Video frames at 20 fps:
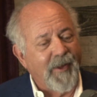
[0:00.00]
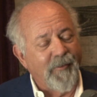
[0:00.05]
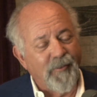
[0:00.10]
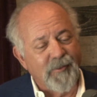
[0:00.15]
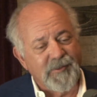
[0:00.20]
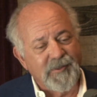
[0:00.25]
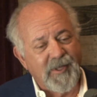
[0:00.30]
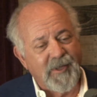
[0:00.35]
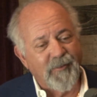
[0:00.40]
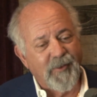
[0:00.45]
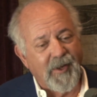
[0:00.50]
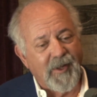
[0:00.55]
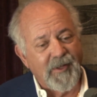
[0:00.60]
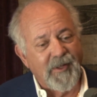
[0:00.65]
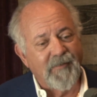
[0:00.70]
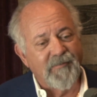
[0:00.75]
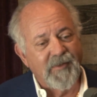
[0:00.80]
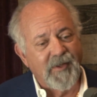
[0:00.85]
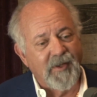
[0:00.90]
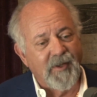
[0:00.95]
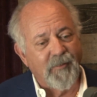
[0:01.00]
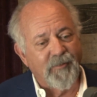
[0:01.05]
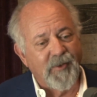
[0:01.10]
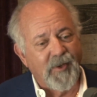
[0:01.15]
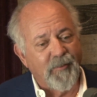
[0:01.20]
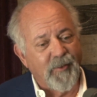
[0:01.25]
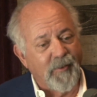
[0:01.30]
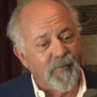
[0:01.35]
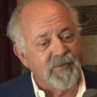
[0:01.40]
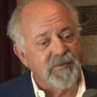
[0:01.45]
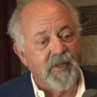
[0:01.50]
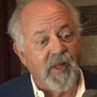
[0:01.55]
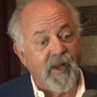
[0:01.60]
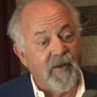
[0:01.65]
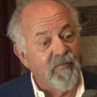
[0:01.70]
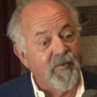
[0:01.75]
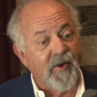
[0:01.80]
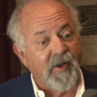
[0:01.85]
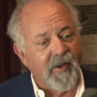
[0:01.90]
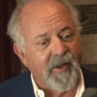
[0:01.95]
won't tell you what I lived in up there, but it was not
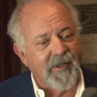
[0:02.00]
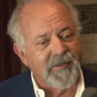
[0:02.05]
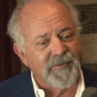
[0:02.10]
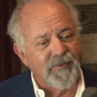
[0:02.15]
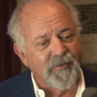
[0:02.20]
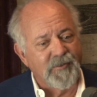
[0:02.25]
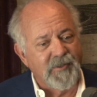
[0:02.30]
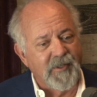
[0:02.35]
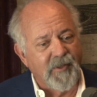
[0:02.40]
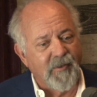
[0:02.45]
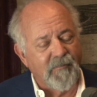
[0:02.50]
a very nice hotel on